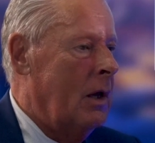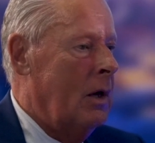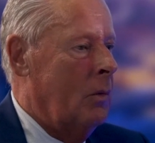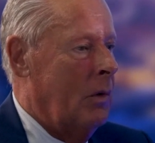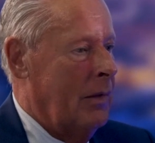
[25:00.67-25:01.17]

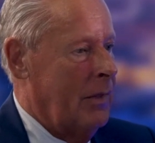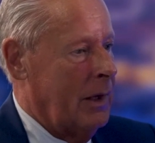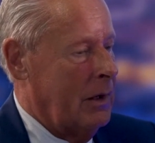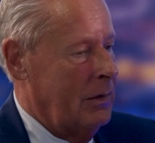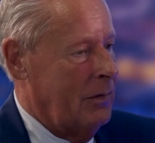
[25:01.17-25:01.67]
where they're
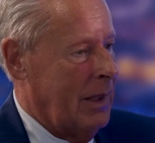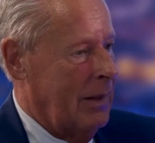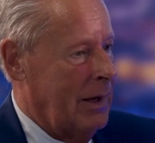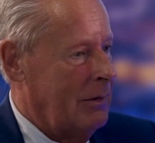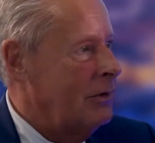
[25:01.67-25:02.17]
going to get
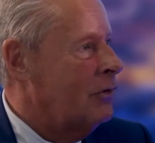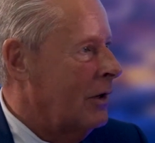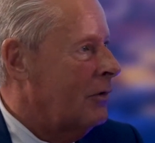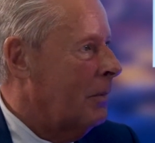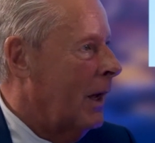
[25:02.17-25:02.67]
their
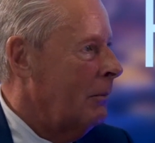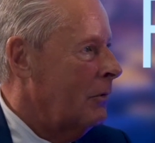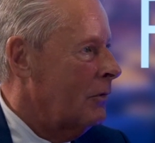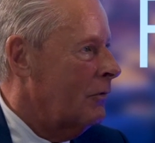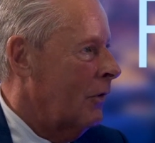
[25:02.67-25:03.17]
interest
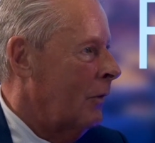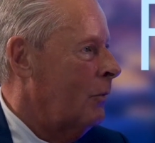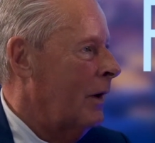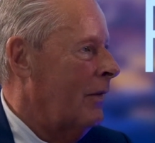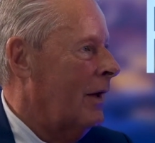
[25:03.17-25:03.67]
payments from,
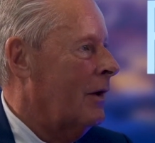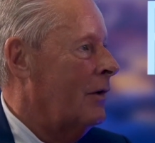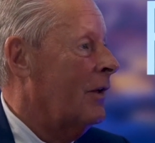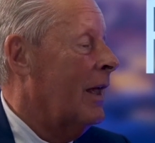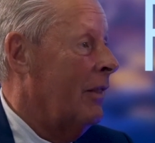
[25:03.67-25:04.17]
where they're
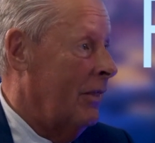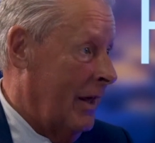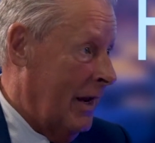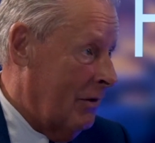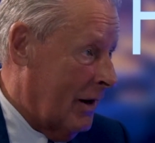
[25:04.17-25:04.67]
going to get
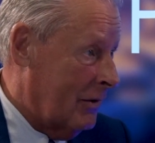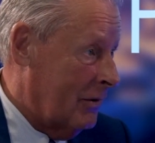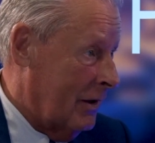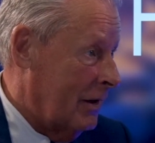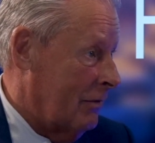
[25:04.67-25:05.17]
their
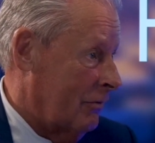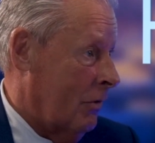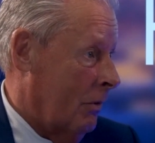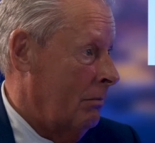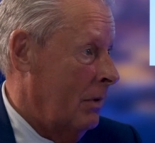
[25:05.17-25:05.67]
exit
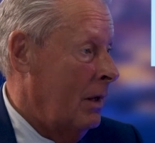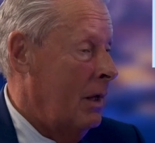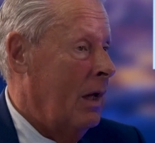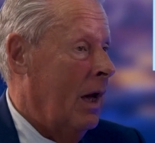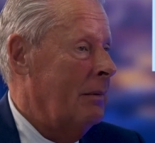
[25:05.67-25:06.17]
from.
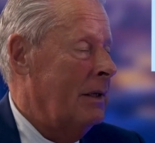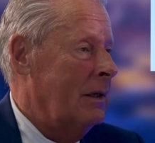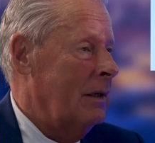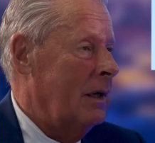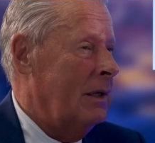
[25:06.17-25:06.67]
I
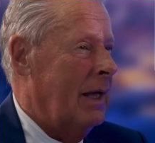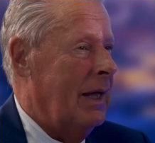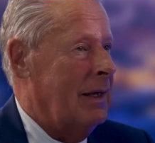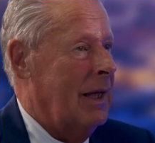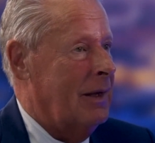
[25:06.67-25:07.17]
mean,
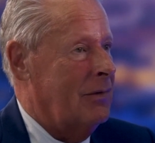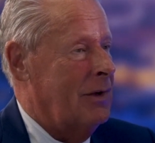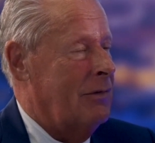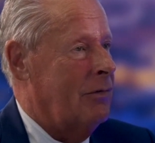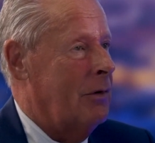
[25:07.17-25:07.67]

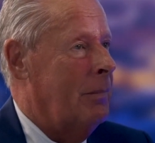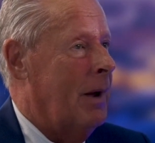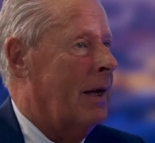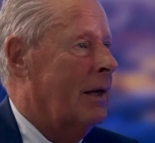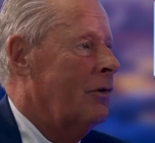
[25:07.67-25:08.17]
exit for a
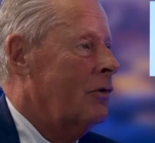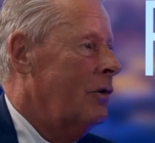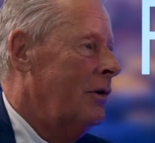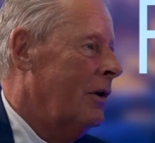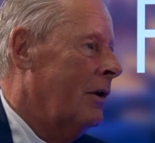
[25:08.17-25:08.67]
bank is
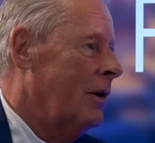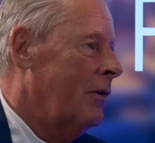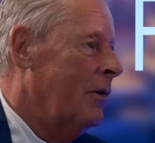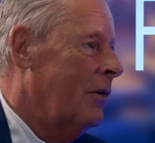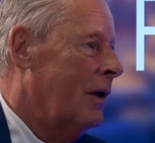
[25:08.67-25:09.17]
critical,
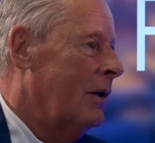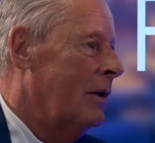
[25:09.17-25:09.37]
isn't it?